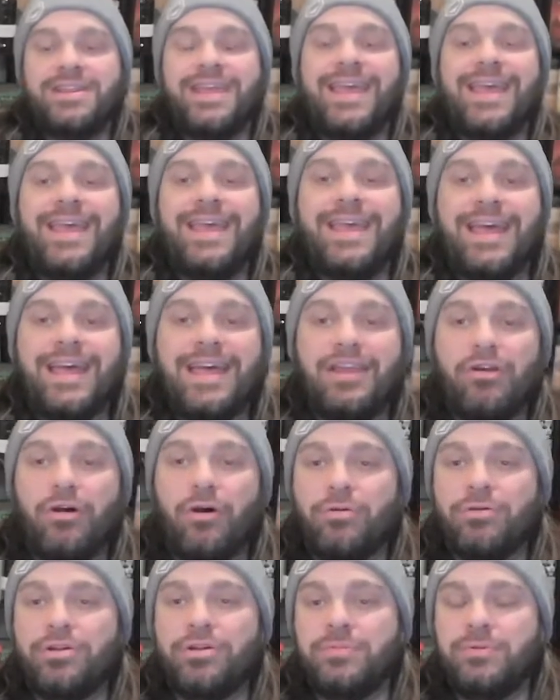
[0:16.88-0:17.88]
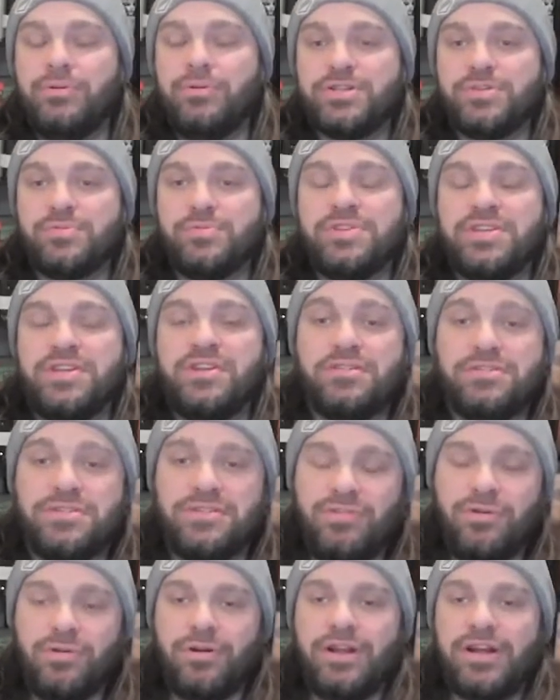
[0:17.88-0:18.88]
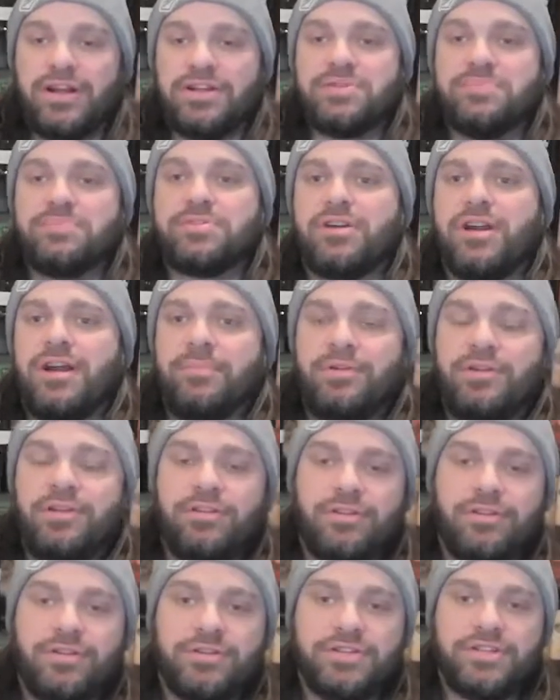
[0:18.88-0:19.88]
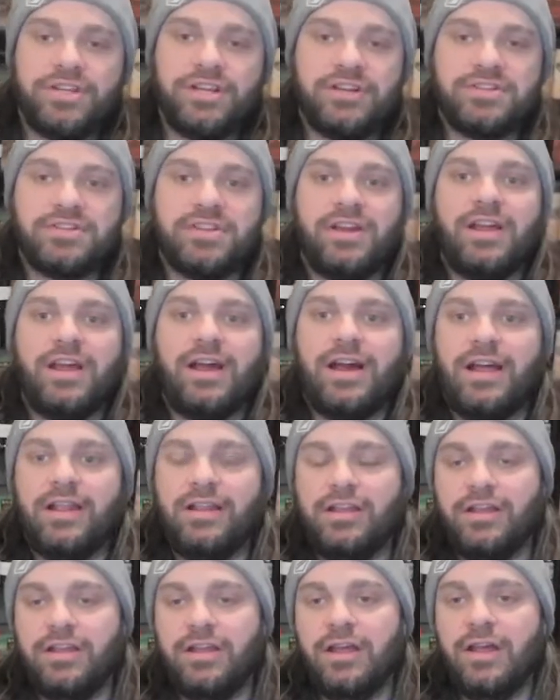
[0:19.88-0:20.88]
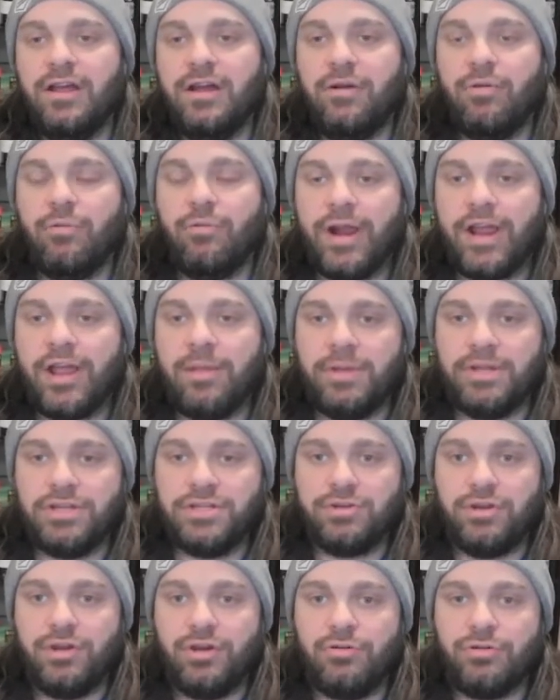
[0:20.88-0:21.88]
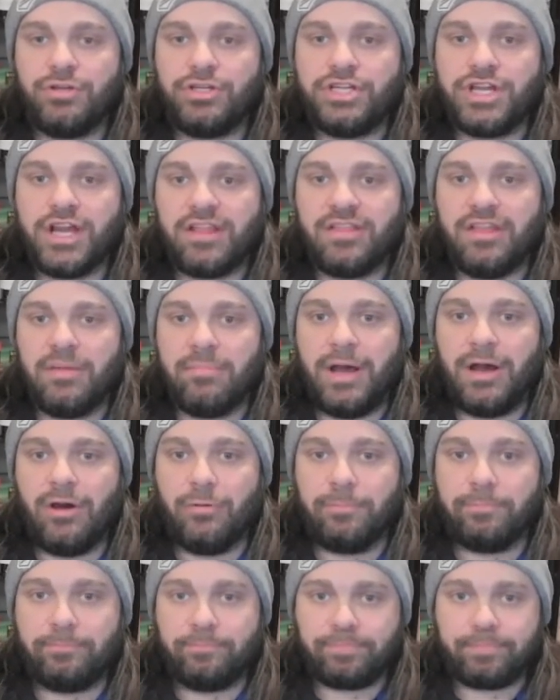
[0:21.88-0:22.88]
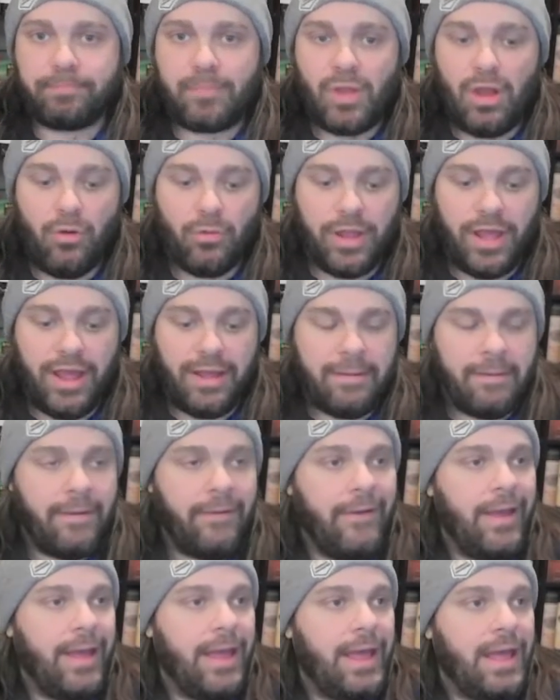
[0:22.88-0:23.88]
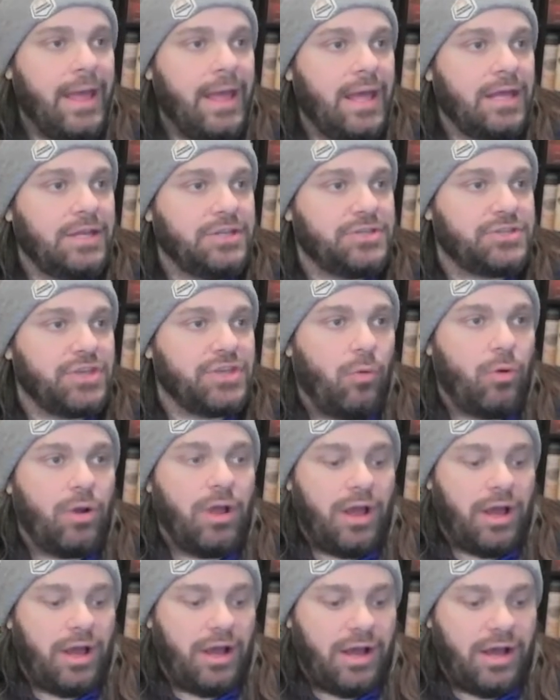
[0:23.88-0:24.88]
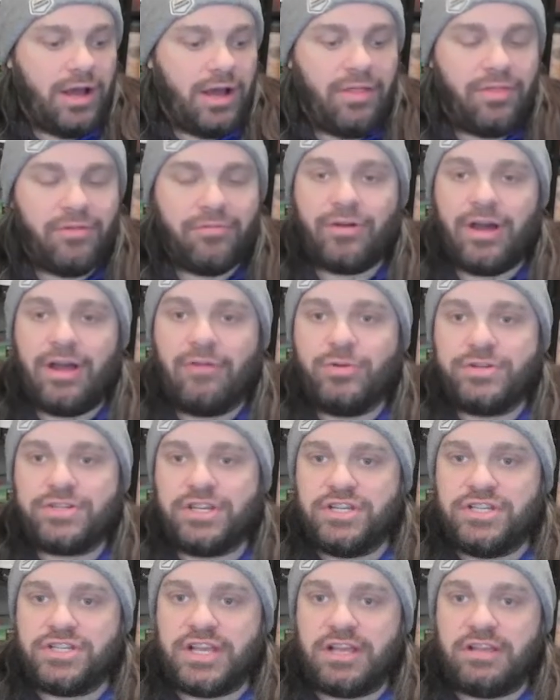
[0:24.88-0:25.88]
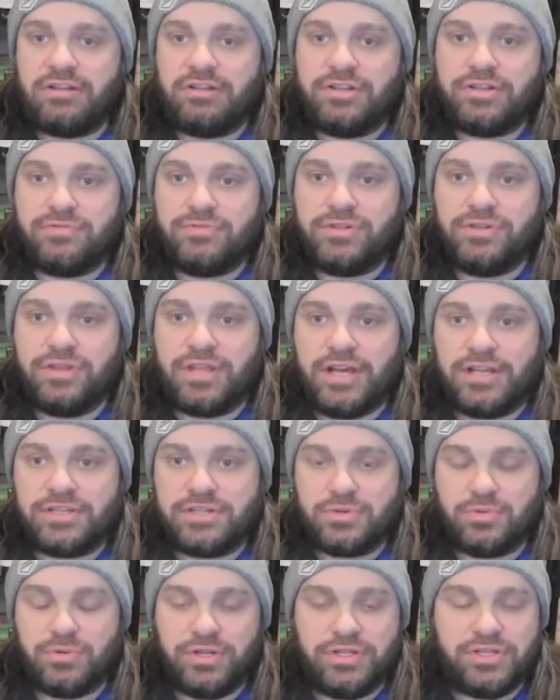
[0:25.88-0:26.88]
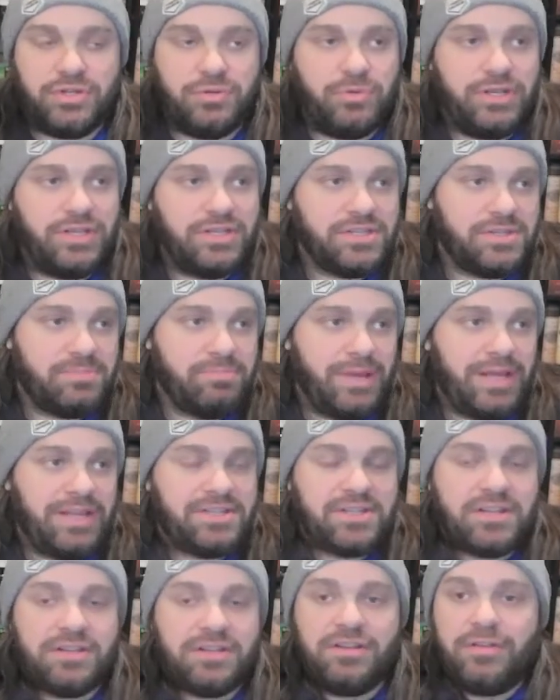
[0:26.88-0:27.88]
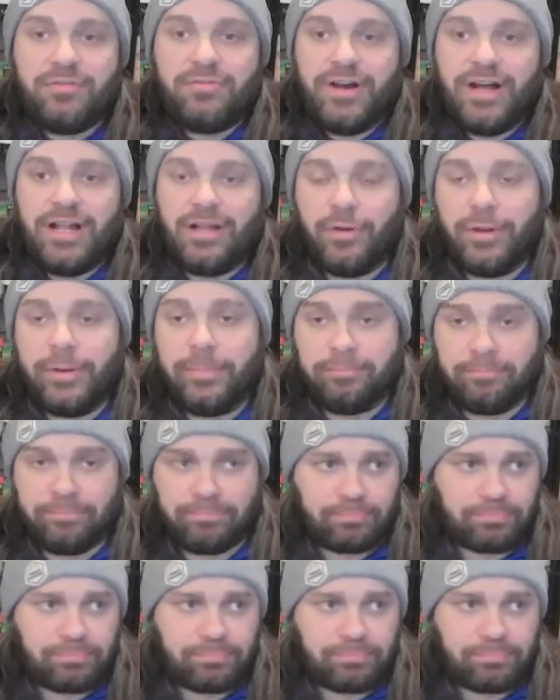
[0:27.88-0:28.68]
K N O W S Whiskey Knows. If you are not a subscriber to either of those channels, I highly recommend you go check them out. Okay. So, uh, the Five Whiskey Challenge of 2022 is basically the following.